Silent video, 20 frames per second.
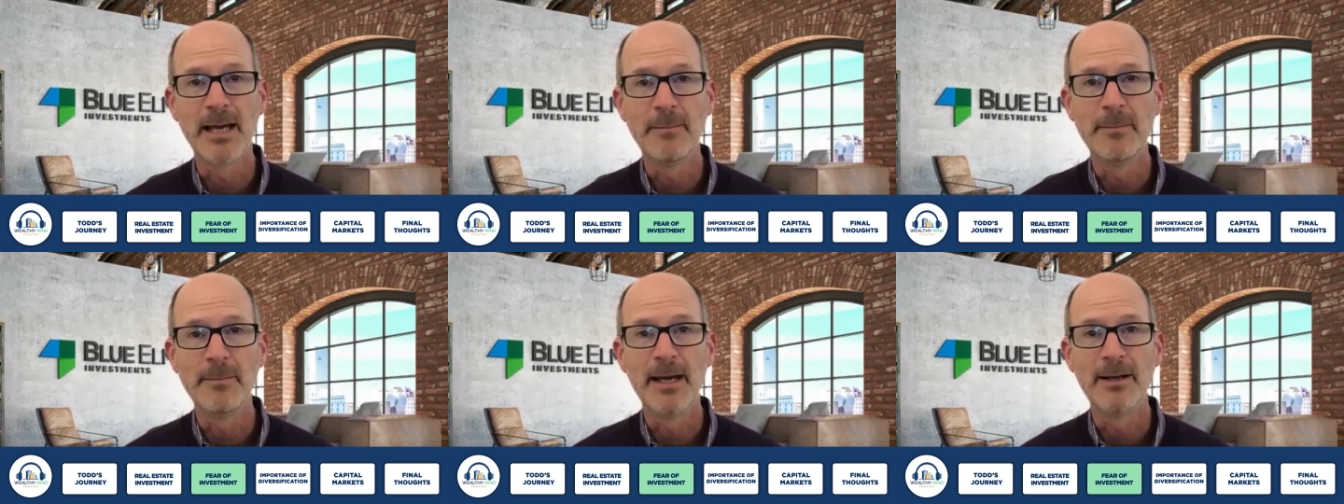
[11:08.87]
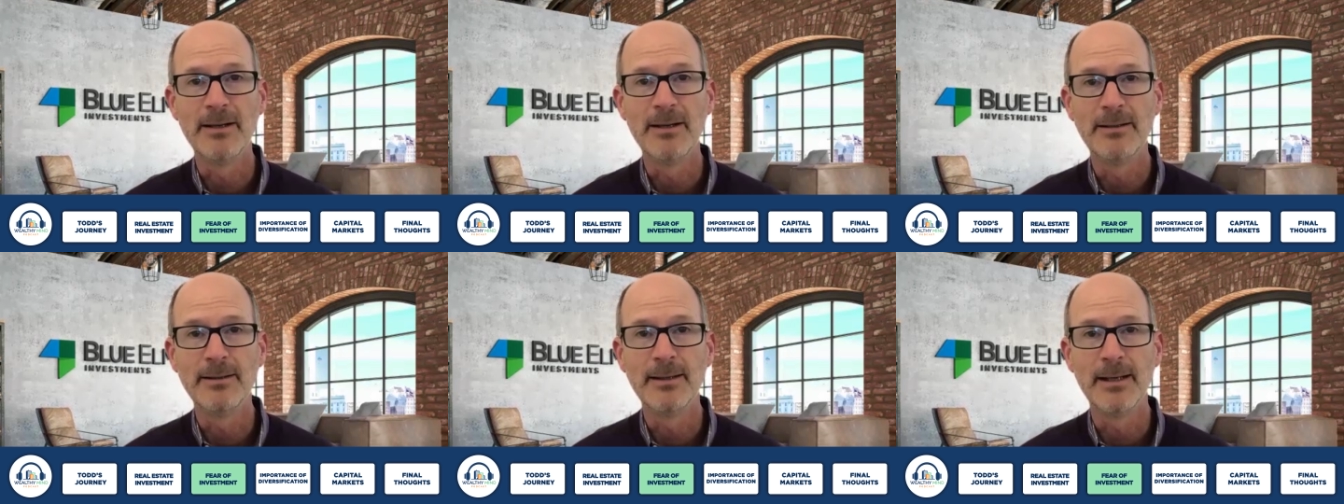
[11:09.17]
I
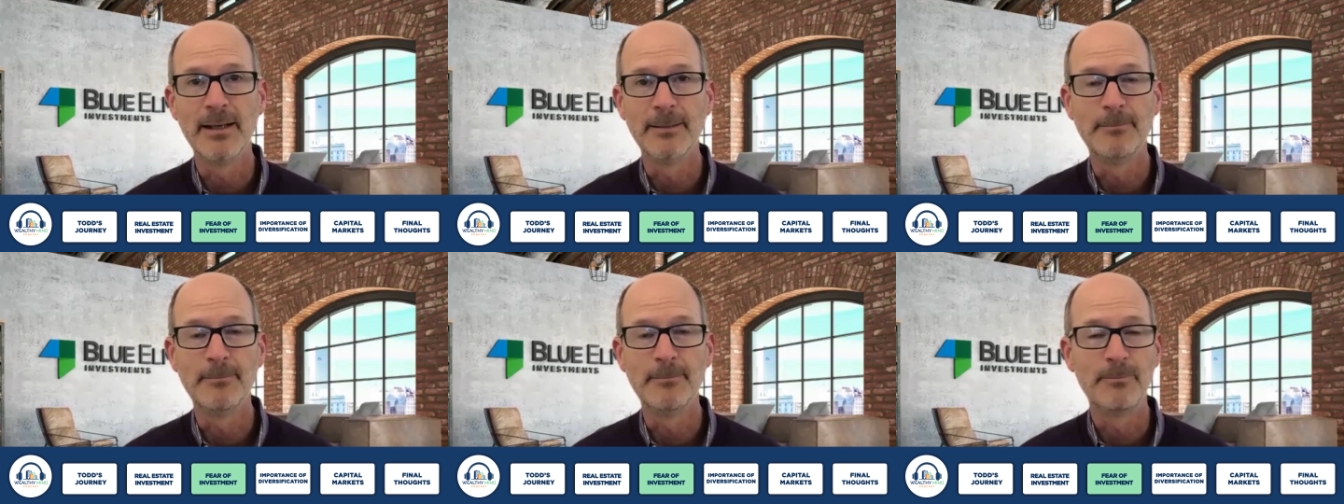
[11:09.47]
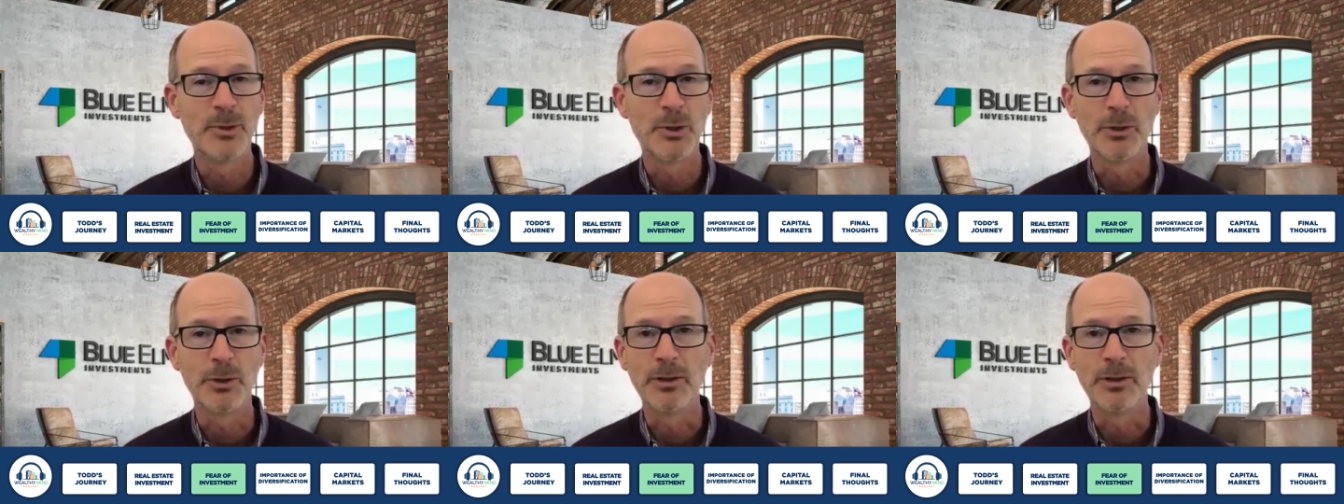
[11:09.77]
met a
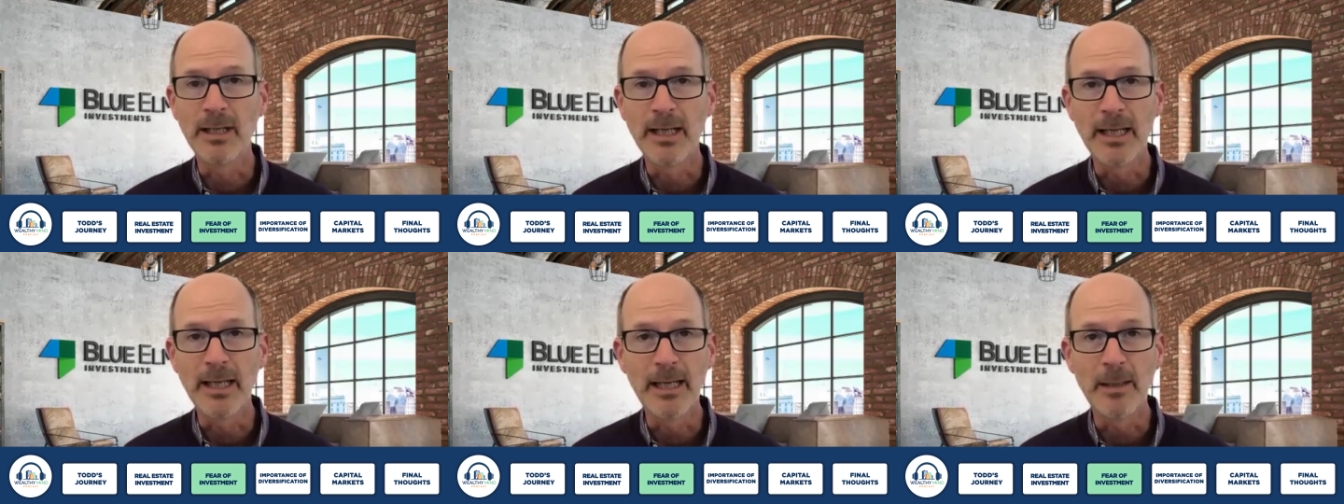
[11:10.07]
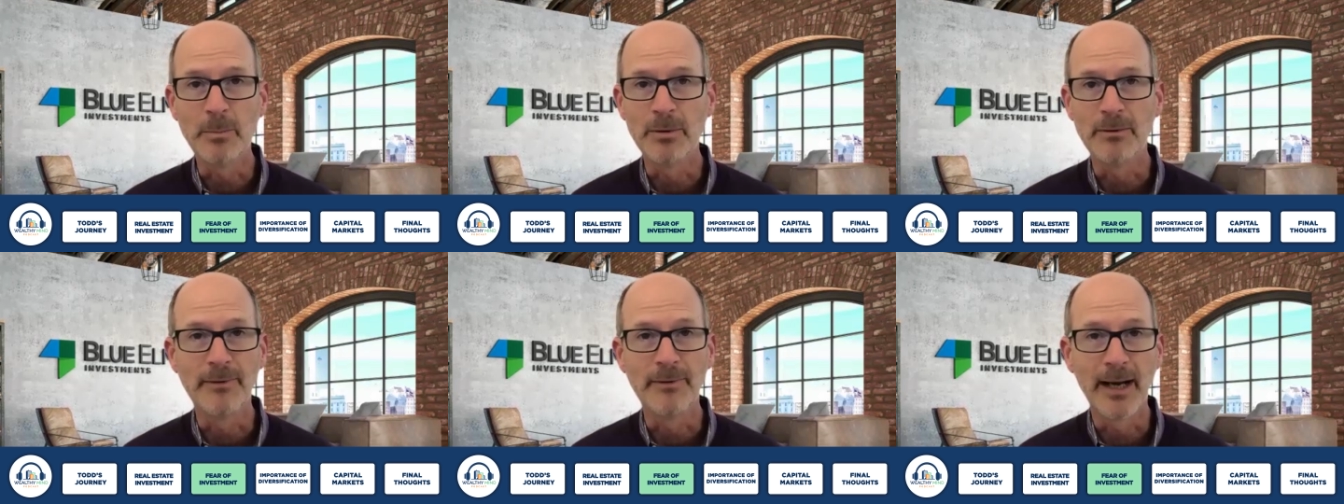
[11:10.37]

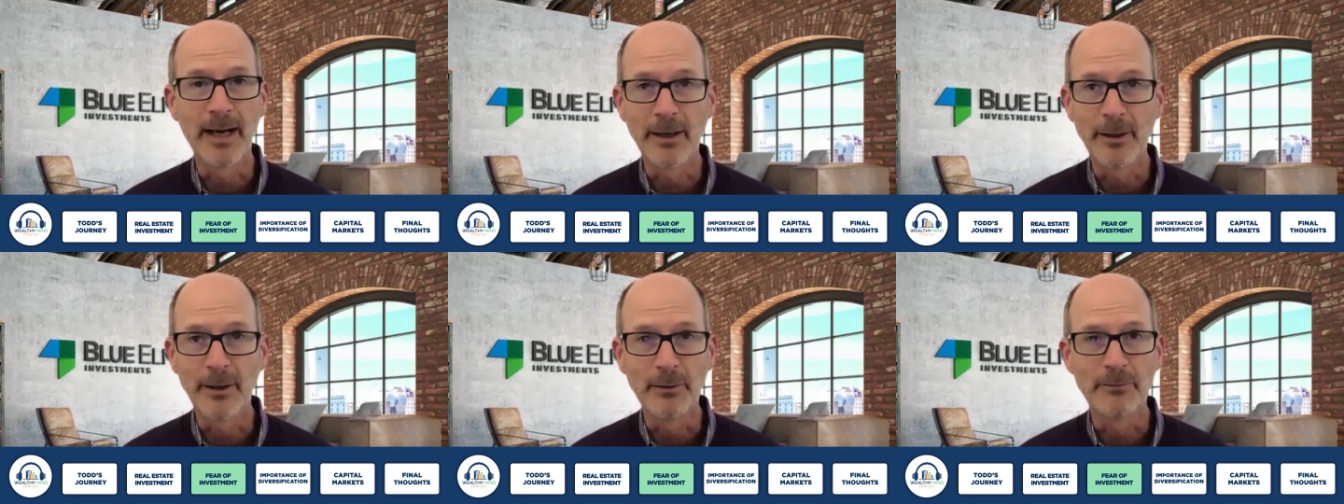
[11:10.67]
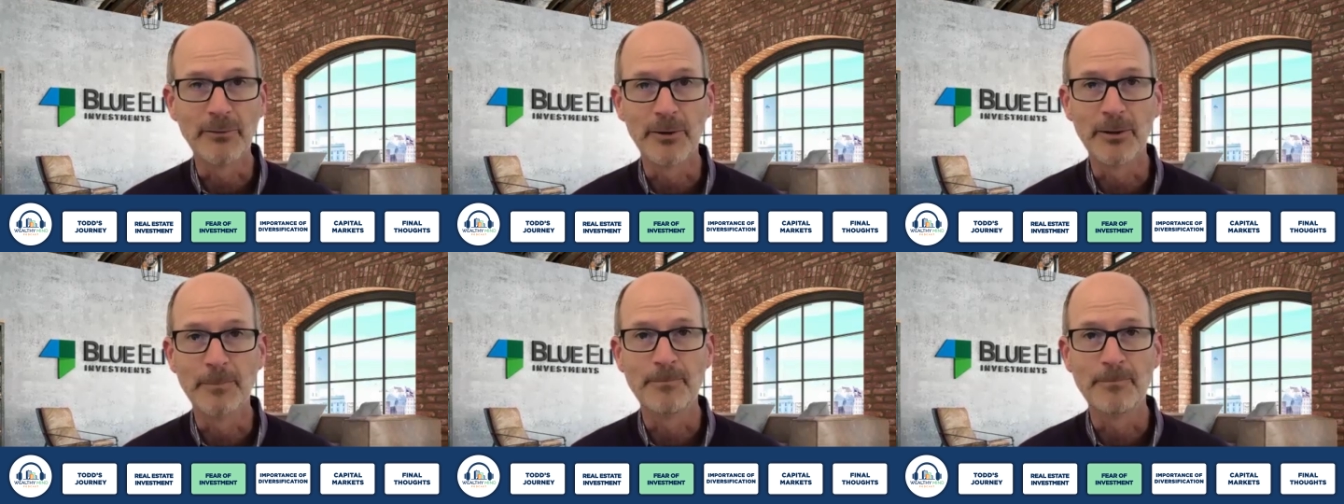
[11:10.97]
turnkey
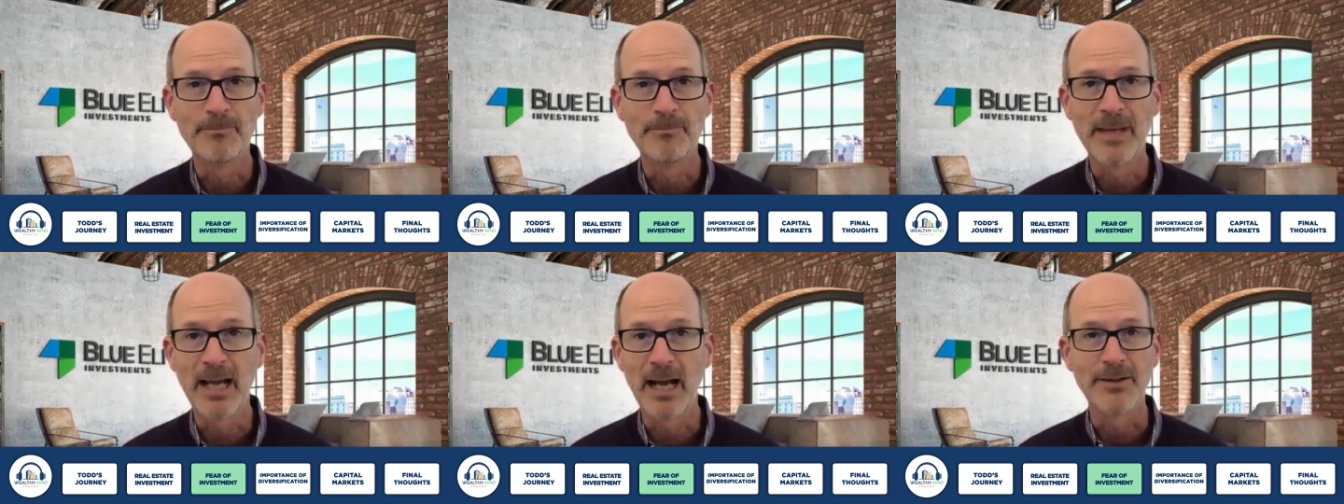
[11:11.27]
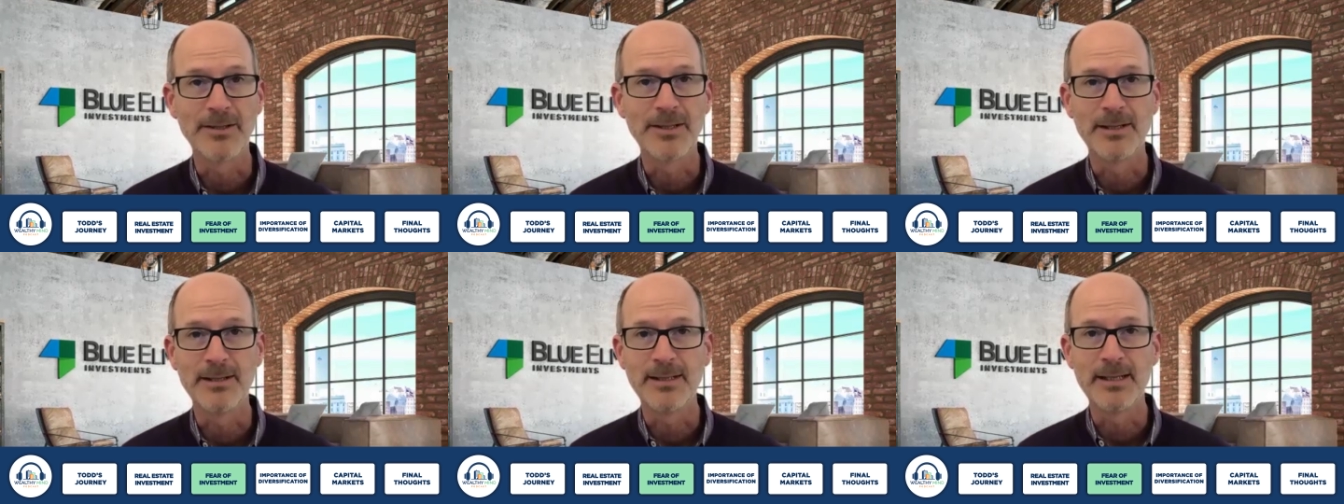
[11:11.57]
provider for
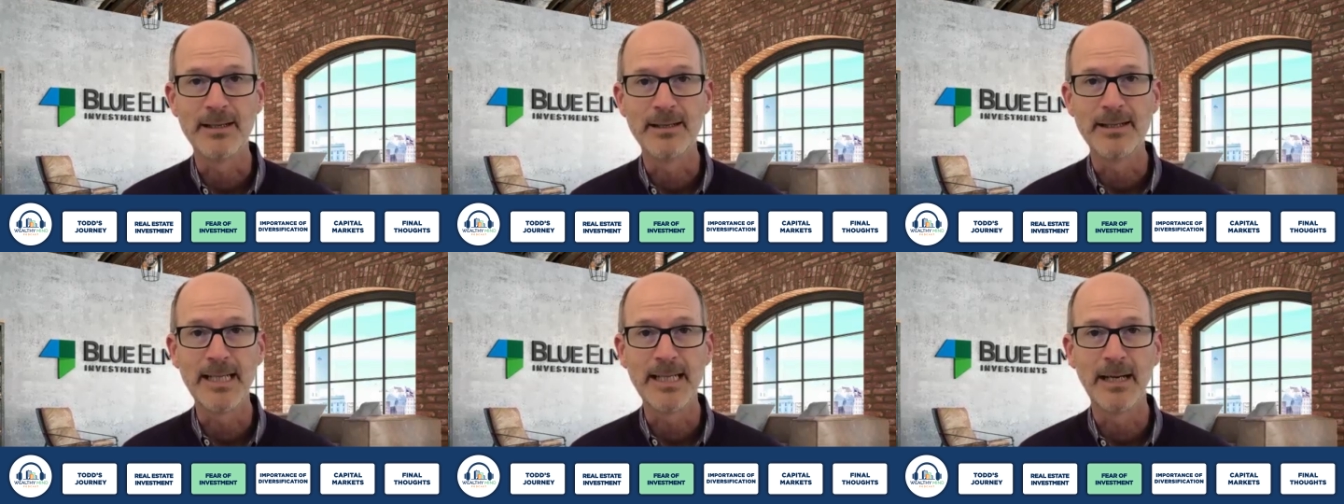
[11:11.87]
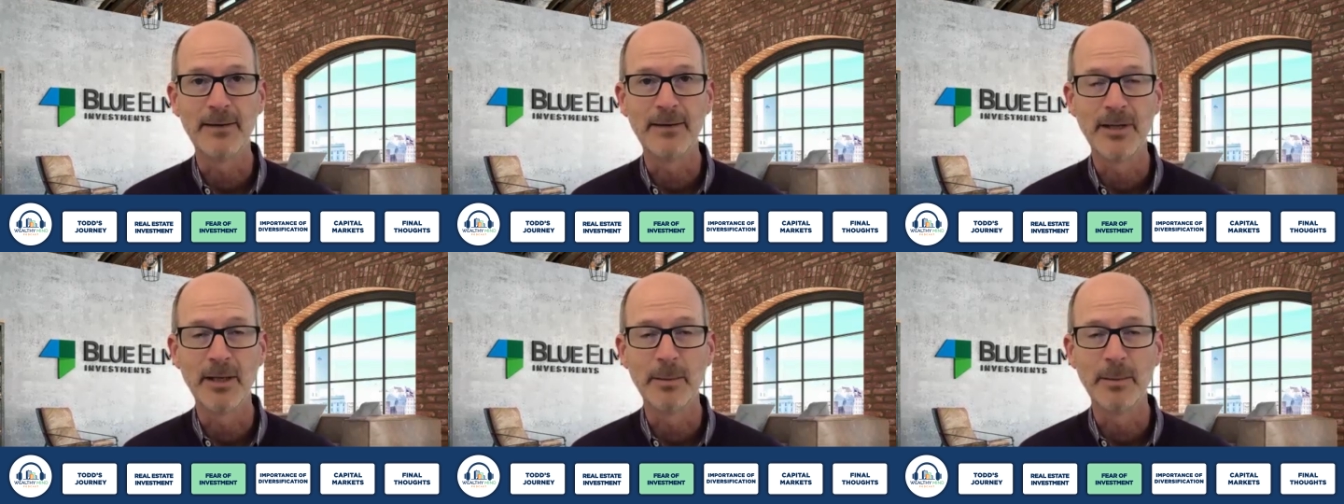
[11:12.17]
houses in
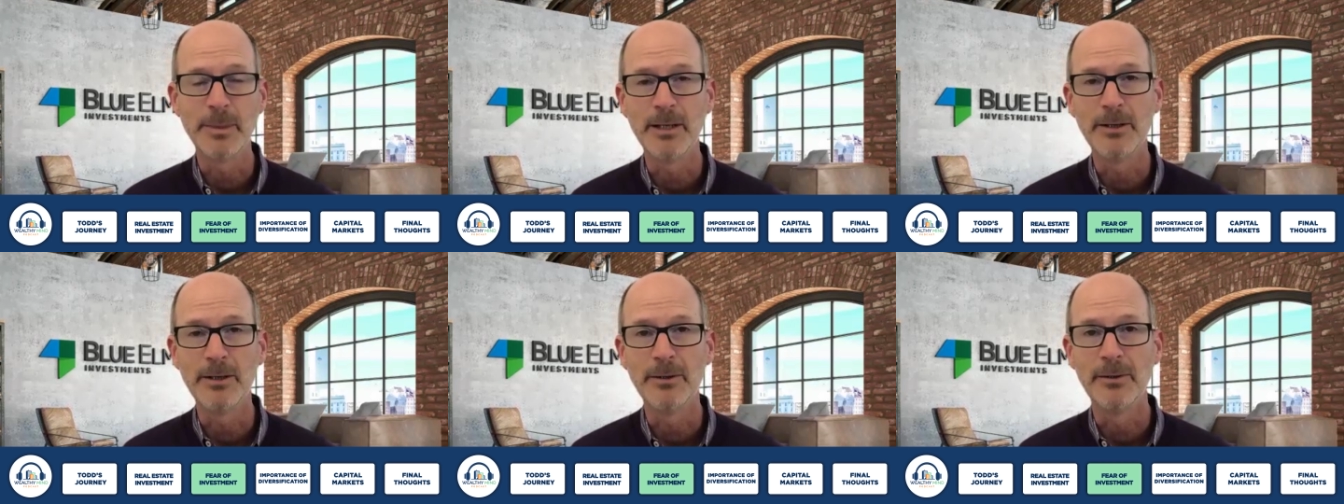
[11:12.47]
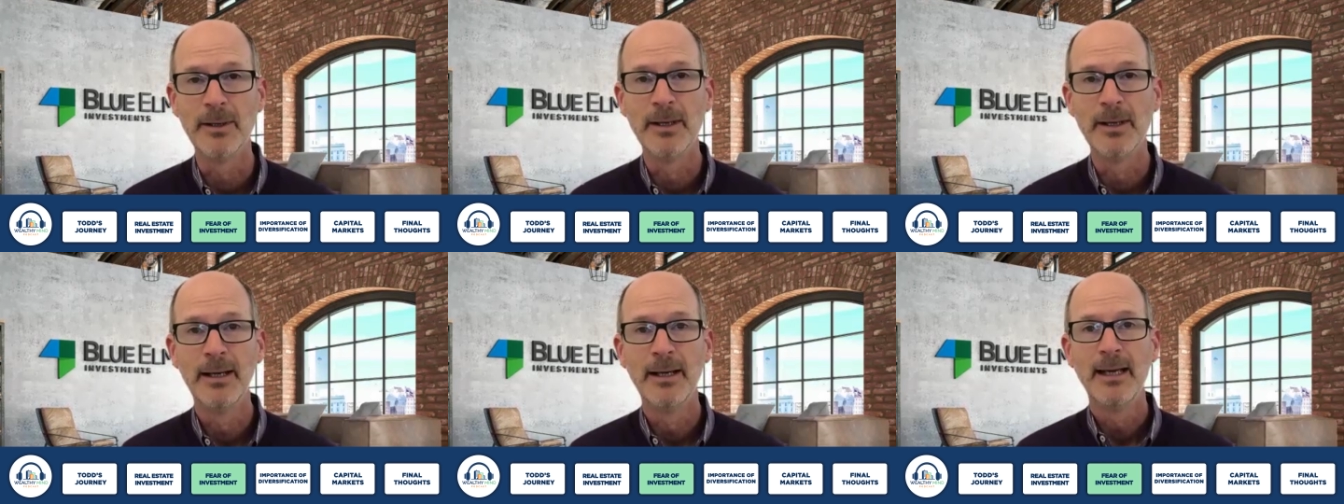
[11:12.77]

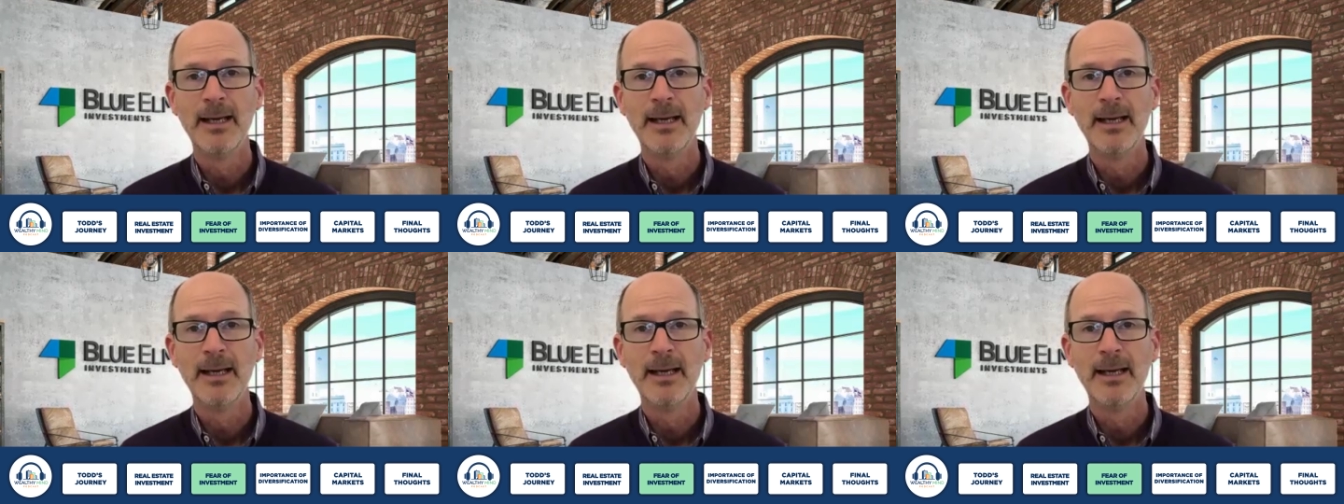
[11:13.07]
DFW